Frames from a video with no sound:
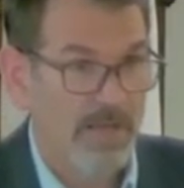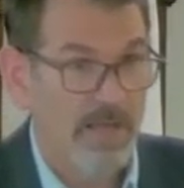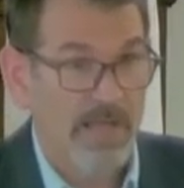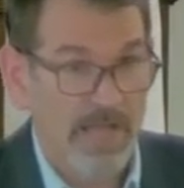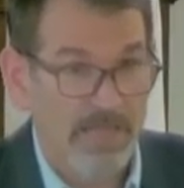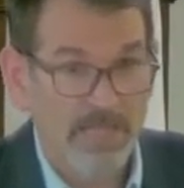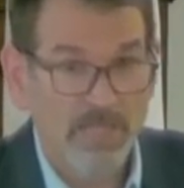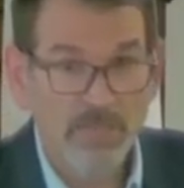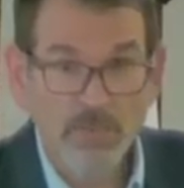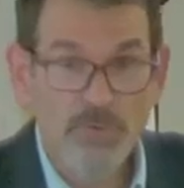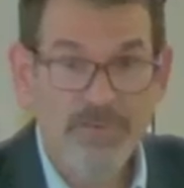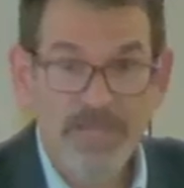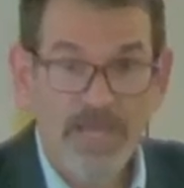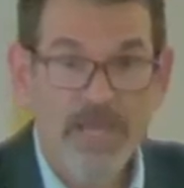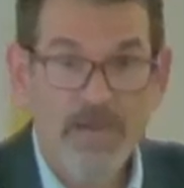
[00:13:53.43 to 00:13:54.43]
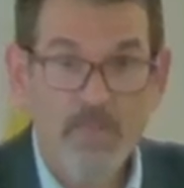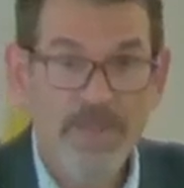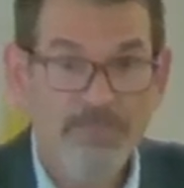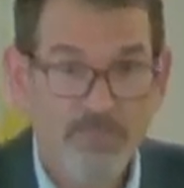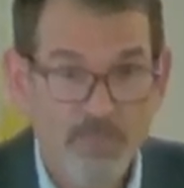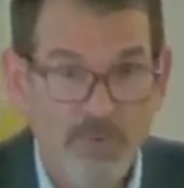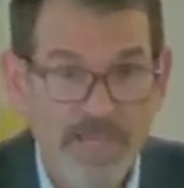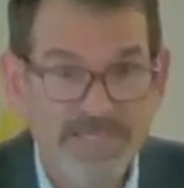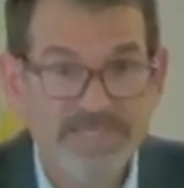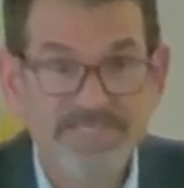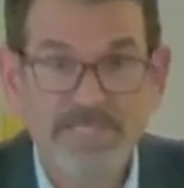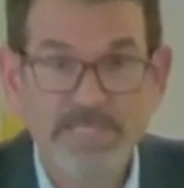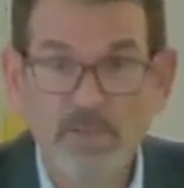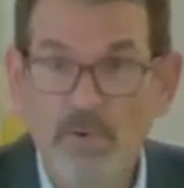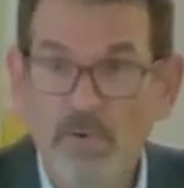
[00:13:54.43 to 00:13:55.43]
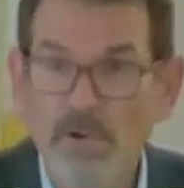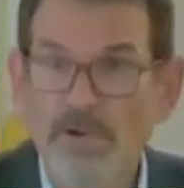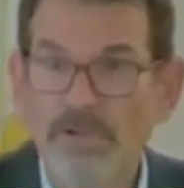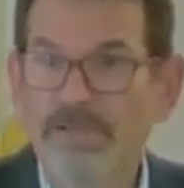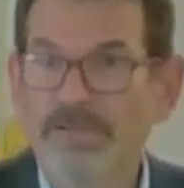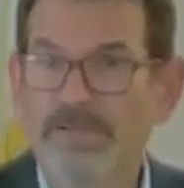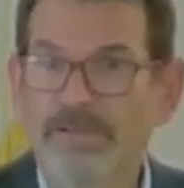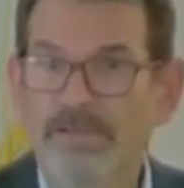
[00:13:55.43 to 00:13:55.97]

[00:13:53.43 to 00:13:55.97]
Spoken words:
Hallelujah, we praise the Lord.